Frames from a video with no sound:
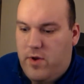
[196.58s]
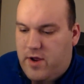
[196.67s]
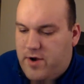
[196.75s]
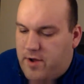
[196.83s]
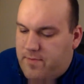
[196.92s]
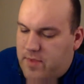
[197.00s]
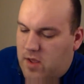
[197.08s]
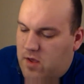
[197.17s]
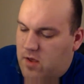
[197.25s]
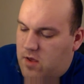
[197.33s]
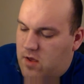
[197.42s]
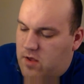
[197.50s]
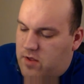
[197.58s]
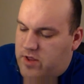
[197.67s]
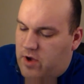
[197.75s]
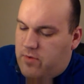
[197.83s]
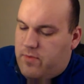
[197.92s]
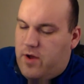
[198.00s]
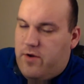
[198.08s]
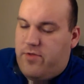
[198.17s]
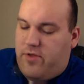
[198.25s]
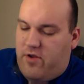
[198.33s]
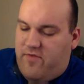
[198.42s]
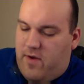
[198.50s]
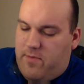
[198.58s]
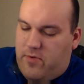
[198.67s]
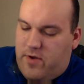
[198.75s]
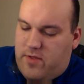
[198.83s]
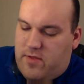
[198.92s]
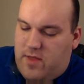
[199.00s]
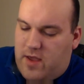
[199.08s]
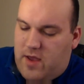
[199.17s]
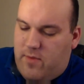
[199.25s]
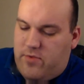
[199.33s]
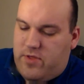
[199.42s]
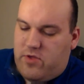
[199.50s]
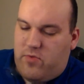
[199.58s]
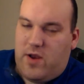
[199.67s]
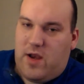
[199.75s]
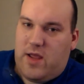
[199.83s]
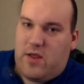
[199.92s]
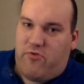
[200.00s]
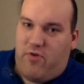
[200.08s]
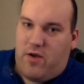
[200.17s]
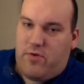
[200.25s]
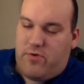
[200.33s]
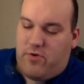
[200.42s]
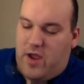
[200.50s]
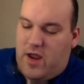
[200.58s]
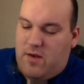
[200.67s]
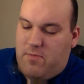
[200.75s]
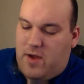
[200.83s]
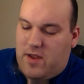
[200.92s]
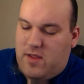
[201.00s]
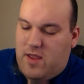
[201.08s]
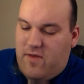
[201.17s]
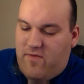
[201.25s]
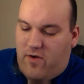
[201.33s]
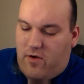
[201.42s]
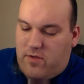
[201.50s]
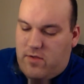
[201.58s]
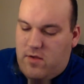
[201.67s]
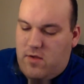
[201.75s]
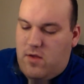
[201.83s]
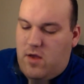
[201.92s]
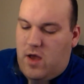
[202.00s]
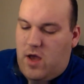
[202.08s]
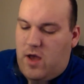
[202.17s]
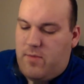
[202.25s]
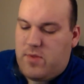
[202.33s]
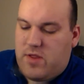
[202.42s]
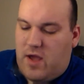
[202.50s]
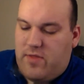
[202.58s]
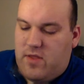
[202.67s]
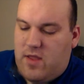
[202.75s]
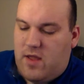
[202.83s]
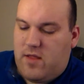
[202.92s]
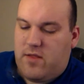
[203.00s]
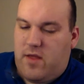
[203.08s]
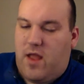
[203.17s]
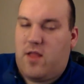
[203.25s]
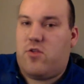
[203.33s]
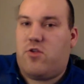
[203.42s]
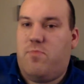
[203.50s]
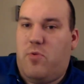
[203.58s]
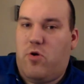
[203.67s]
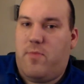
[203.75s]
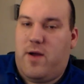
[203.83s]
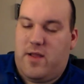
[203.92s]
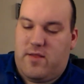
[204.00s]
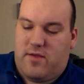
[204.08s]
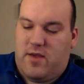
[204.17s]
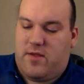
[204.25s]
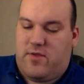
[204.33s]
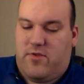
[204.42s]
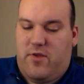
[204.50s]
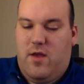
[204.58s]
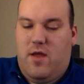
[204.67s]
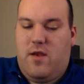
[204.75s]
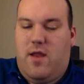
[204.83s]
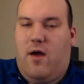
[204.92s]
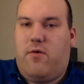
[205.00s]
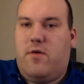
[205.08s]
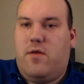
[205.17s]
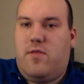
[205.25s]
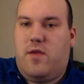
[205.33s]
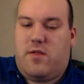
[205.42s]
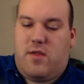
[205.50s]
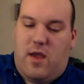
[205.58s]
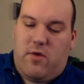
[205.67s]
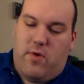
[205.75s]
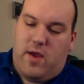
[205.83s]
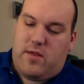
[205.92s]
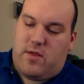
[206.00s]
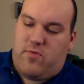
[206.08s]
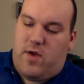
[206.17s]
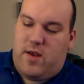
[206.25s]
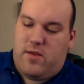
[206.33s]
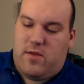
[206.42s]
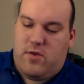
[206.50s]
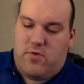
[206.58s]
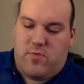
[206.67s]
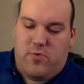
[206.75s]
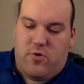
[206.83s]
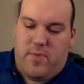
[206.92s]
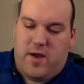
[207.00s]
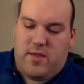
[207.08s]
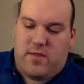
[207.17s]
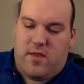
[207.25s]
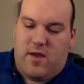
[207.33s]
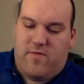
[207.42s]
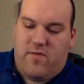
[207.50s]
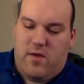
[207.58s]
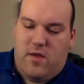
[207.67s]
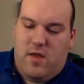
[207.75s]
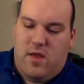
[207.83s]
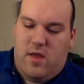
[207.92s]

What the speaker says: what are you going to do? So, 135 points. They come with a twin-linked Stranglethorn cannon by default, Scything Talons, and Spore Mine Cysts. Now, this segues us right into the new Spore Mine stuff.